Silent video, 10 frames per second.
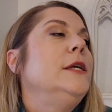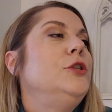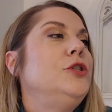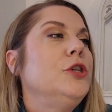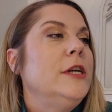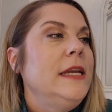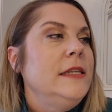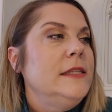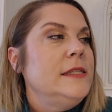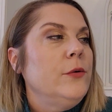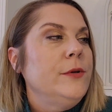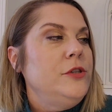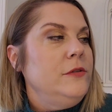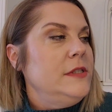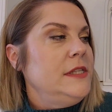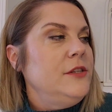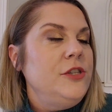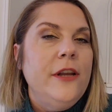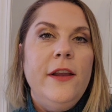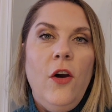Jergens Original Scent
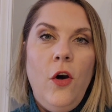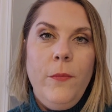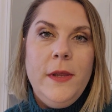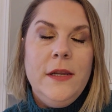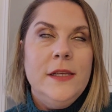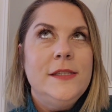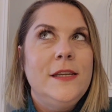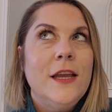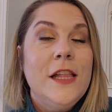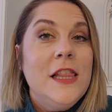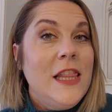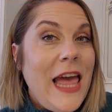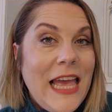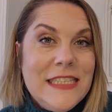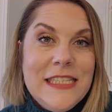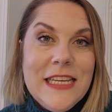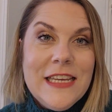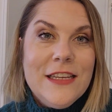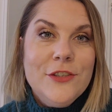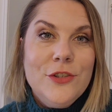Cherry Almond is a
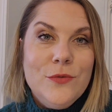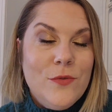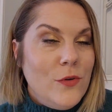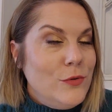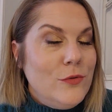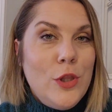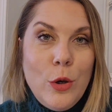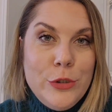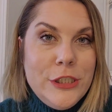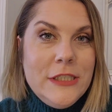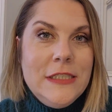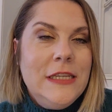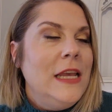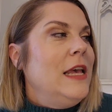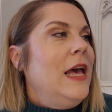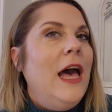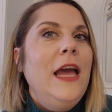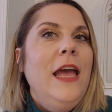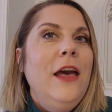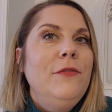classic lotion. I
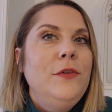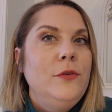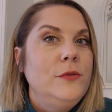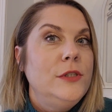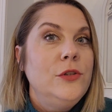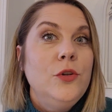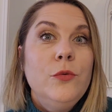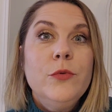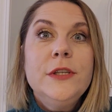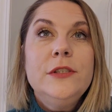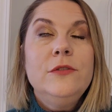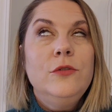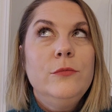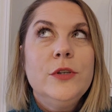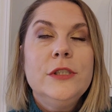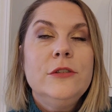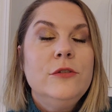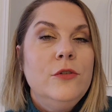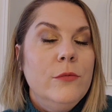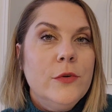have used numerous
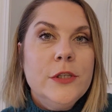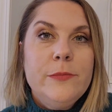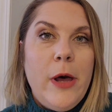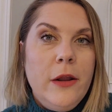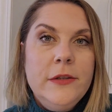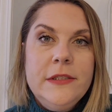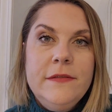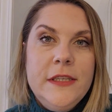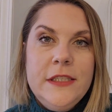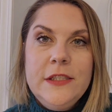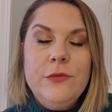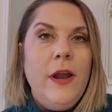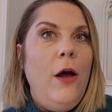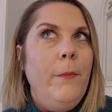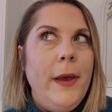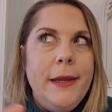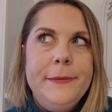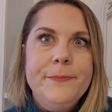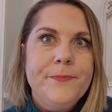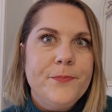bottles of this throughout my
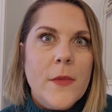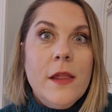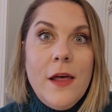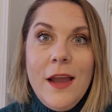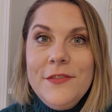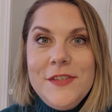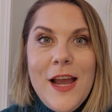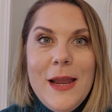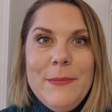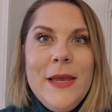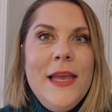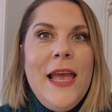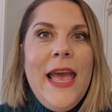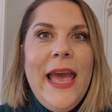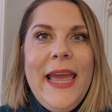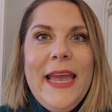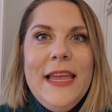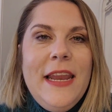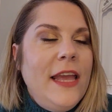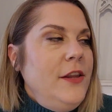lifetime.
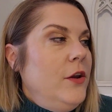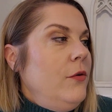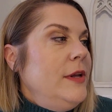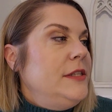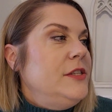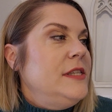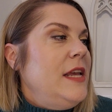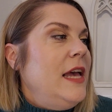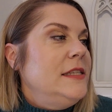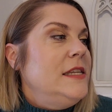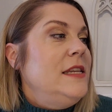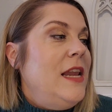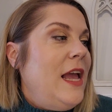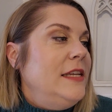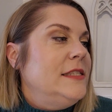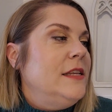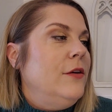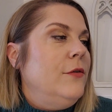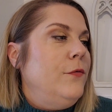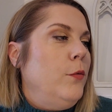And, you know, it just has a nice,
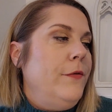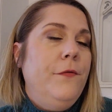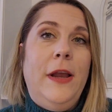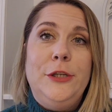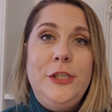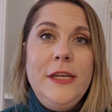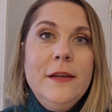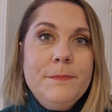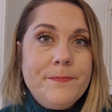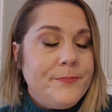refreshing